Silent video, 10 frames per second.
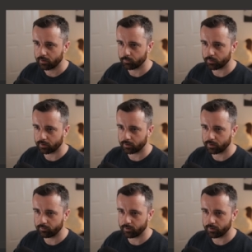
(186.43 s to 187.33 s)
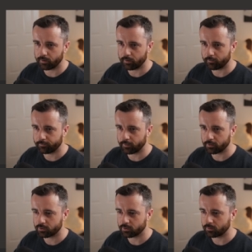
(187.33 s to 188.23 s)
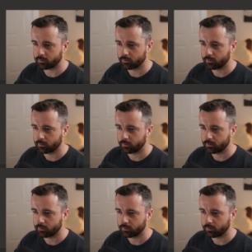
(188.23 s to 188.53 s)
And we're going to give it our function